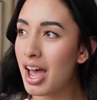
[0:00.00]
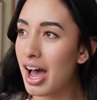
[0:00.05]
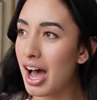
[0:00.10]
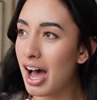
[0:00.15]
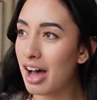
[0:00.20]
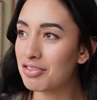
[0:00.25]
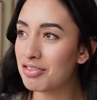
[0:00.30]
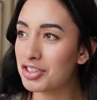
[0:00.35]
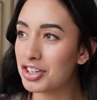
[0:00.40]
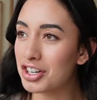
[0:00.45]

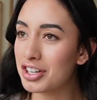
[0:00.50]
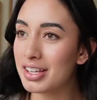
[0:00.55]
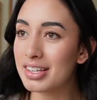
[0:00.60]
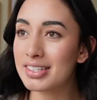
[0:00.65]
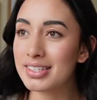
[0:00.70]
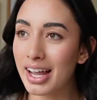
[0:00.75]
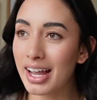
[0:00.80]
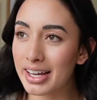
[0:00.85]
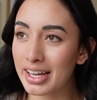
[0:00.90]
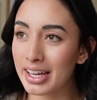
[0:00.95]
after the
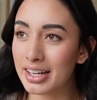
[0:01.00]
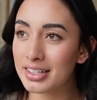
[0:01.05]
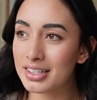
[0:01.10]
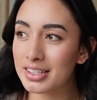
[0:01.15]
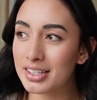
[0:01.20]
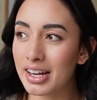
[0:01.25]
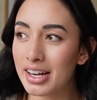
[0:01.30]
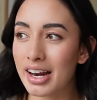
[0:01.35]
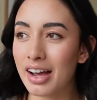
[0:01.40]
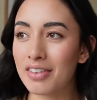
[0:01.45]

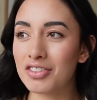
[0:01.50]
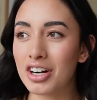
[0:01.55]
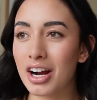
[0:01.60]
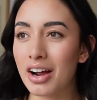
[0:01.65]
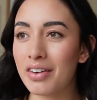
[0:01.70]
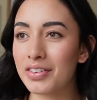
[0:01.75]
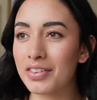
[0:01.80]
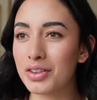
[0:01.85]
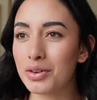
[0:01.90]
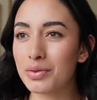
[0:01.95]
second, and after
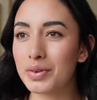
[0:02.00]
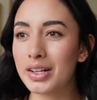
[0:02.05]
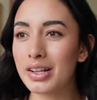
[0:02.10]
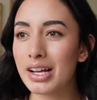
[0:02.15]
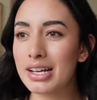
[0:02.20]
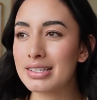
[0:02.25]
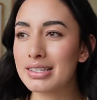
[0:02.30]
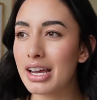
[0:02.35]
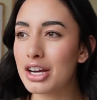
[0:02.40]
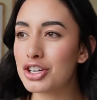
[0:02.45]
having the
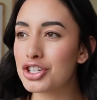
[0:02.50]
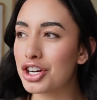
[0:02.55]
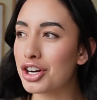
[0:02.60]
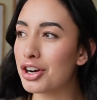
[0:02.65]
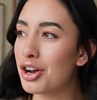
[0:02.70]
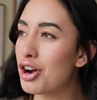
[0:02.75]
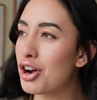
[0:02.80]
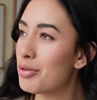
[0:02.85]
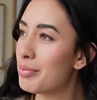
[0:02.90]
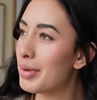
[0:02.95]

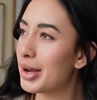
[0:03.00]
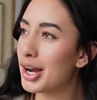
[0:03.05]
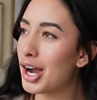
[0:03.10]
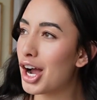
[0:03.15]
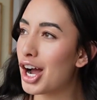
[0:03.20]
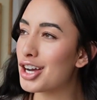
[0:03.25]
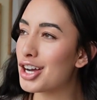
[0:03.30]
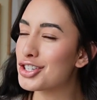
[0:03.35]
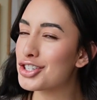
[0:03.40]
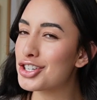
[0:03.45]
realization, oh my
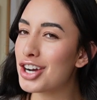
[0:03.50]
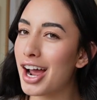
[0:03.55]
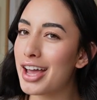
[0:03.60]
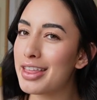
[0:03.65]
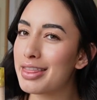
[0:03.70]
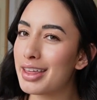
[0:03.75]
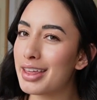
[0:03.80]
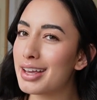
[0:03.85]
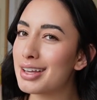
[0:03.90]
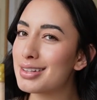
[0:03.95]
gosh, I
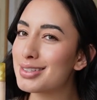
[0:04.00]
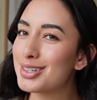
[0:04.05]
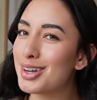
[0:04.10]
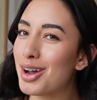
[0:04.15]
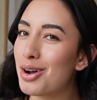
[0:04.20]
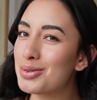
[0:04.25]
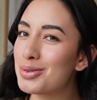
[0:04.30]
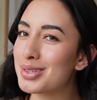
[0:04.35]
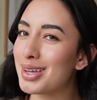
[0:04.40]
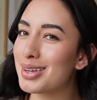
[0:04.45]
think it's
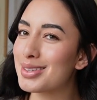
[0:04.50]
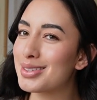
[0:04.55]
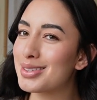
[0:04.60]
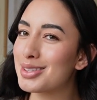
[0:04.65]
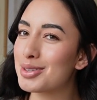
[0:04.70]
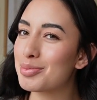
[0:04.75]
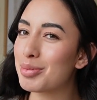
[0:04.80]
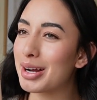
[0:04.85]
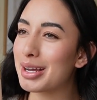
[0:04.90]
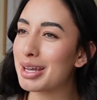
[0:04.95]
Kosas
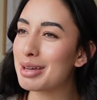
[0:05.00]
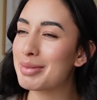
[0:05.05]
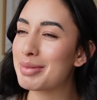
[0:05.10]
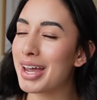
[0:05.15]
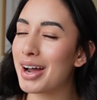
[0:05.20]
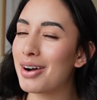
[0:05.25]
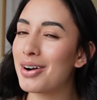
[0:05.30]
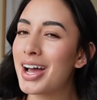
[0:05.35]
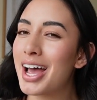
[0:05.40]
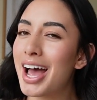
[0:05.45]
that's breaking me
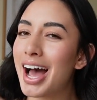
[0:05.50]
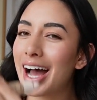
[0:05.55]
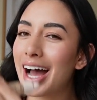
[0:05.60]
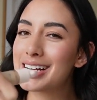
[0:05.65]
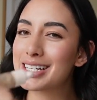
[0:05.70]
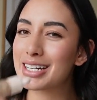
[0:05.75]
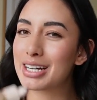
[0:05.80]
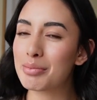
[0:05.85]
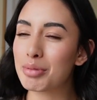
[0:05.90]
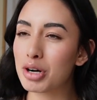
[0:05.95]
out, I
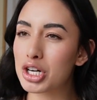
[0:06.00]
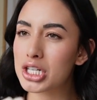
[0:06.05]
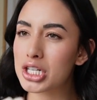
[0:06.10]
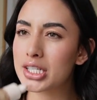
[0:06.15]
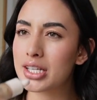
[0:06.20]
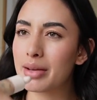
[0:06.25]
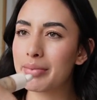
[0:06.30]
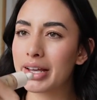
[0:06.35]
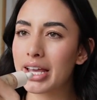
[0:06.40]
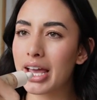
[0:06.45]
didn't purchase
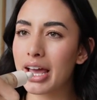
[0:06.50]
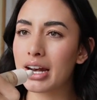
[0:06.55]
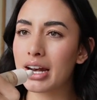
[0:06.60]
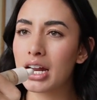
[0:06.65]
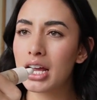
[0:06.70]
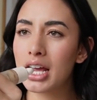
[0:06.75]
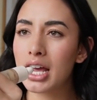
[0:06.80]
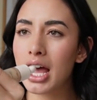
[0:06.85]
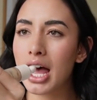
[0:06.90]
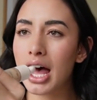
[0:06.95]
them again.
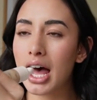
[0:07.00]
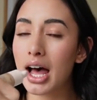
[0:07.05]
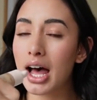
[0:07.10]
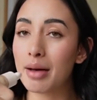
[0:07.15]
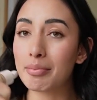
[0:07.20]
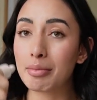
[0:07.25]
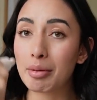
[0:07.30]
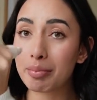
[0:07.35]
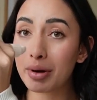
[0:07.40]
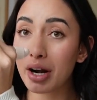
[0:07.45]

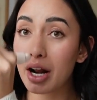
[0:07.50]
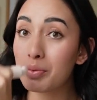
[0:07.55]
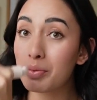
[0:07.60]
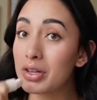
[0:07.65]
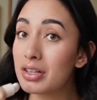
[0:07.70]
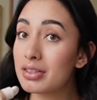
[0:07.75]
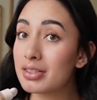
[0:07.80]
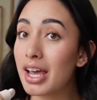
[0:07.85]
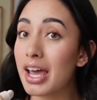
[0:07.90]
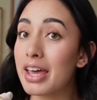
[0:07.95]
But I
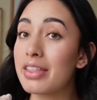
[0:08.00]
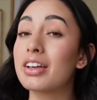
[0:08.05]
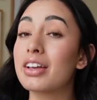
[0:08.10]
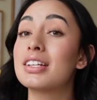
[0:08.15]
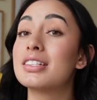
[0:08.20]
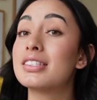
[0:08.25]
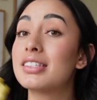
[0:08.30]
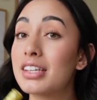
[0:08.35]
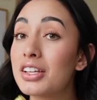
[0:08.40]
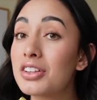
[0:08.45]
will say the
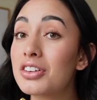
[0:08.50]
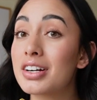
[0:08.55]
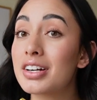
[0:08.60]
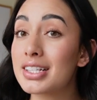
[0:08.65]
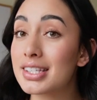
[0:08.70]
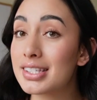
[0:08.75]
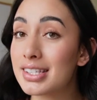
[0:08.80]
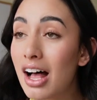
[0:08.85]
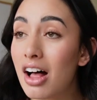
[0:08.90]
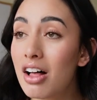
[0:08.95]
concealer
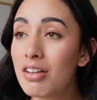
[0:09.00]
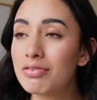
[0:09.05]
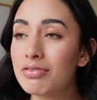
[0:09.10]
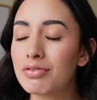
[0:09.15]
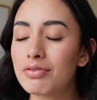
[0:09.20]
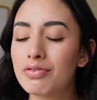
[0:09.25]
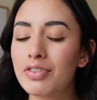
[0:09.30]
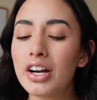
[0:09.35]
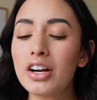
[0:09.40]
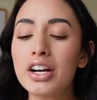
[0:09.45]
itself,
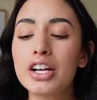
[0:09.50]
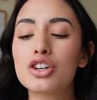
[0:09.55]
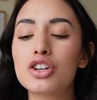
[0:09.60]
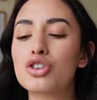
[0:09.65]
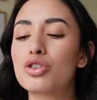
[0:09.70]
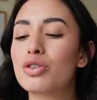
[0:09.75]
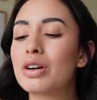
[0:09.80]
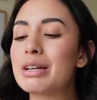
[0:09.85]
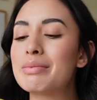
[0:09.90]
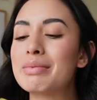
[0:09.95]
very
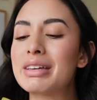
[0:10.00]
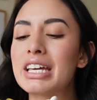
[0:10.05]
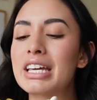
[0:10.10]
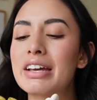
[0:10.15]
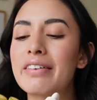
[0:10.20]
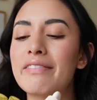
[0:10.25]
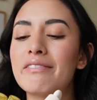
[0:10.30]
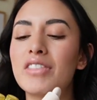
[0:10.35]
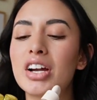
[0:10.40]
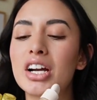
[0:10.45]

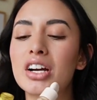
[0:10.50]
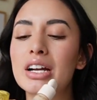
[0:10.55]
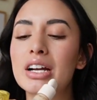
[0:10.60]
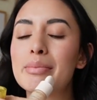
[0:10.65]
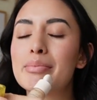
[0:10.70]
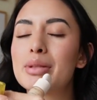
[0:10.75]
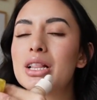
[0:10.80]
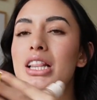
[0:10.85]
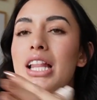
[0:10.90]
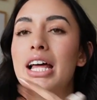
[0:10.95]
creamy, very
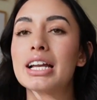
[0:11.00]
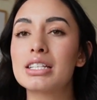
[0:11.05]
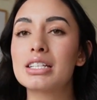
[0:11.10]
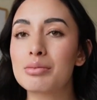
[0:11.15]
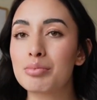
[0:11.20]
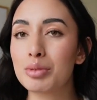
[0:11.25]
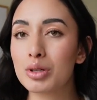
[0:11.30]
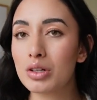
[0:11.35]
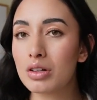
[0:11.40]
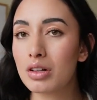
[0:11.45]

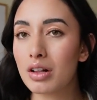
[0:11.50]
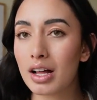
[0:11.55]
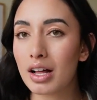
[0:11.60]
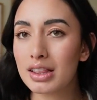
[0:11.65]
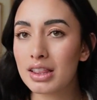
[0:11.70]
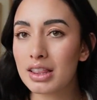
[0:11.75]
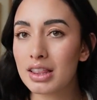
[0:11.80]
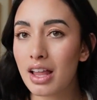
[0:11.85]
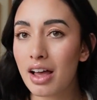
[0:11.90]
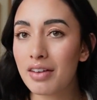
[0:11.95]
blendable,
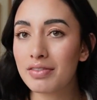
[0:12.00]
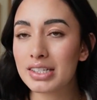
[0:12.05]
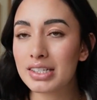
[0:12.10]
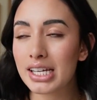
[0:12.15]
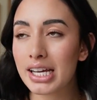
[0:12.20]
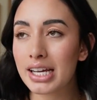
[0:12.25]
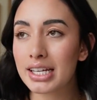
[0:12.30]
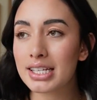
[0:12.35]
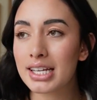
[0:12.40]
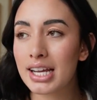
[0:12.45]
loved
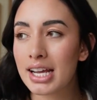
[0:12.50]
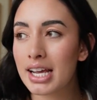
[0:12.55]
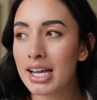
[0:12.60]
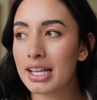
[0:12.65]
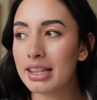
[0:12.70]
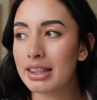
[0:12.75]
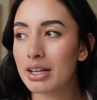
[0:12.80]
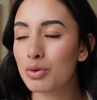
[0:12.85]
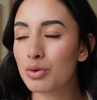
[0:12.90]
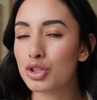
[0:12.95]
it.
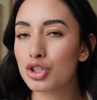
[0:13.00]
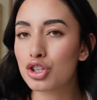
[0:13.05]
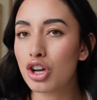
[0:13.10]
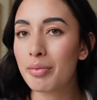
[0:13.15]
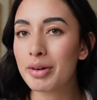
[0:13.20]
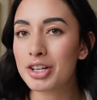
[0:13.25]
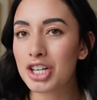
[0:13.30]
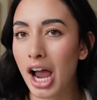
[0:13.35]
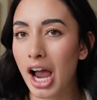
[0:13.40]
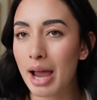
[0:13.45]
There was so
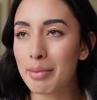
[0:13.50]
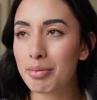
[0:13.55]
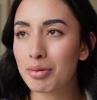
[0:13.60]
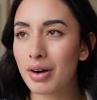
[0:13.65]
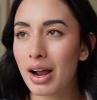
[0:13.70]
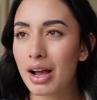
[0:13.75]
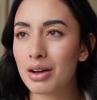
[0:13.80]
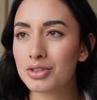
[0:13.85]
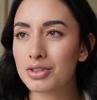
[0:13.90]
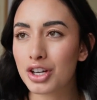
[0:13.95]
much hype
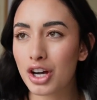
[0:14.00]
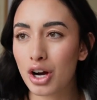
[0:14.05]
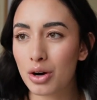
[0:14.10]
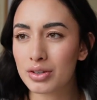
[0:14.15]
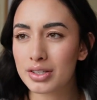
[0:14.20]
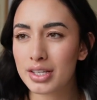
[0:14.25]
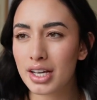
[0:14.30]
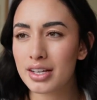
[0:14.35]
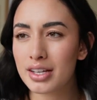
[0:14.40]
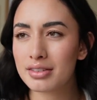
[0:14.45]
around
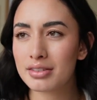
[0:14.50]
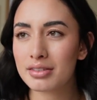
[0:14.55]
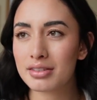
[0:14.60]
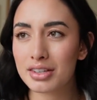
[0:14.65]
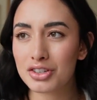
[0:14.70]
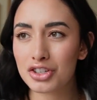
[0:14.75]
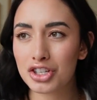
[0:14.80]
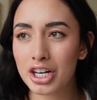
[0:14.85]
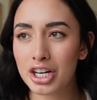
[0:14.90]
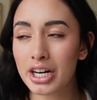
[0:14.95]
Kosas
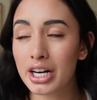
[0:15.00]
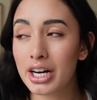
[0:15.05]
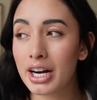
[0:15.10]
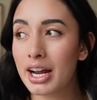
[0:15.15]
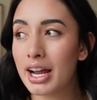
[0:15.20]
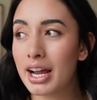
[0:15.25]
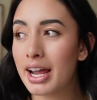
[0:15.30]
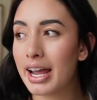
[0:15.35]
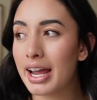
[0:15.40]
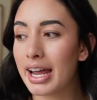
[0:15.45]
this year,
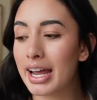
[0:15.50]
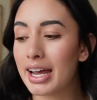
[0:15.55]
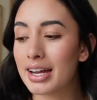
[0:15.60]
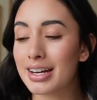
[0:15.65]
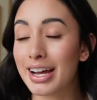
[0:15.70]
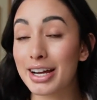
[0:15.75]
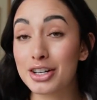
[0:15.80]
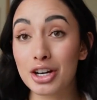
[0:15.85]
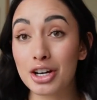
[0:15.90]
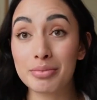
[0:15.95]
and
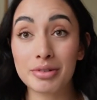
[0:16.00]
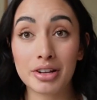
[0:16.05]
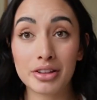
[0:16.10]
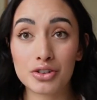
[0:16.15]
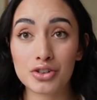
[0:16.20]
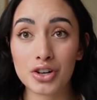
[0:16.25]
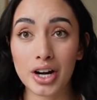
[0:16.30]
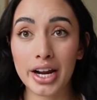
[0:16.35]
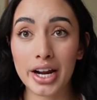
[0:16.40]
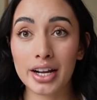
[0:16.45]
I jumped on the
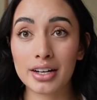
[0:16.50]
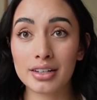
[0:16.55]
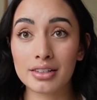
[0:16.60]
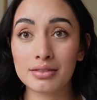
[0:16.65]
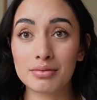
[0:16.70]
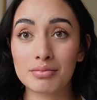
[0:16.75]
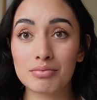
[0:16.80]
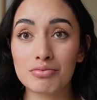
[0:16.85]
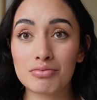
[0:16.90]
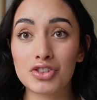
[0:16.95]
train
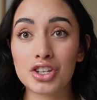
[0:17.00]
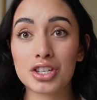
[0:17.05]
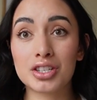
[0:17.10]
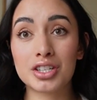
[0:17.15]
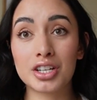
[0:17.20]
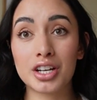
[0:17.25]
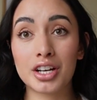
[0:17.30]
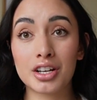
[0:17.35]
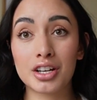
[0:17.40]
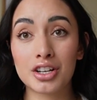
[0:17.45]
just
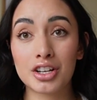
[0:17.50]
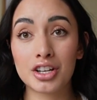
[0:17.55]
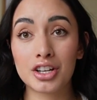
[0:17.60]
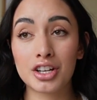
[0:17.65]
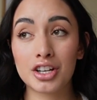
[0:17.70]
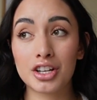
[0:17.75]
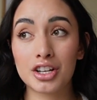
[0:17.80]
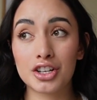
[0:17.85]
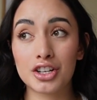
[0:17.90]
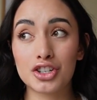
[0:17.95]
to
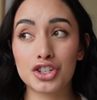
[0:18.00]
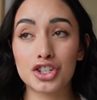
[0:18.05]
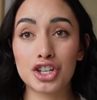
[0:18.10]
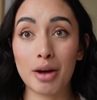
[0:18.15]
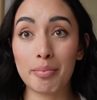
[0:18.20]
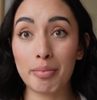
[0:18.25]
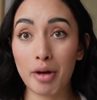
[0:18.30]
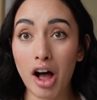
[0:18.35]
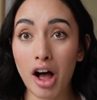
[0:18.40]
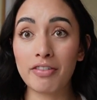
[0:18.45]

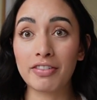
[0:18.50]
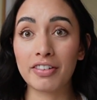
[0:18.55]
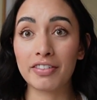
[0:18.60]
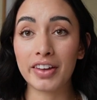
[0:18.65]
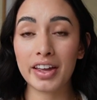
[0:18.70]
jump off of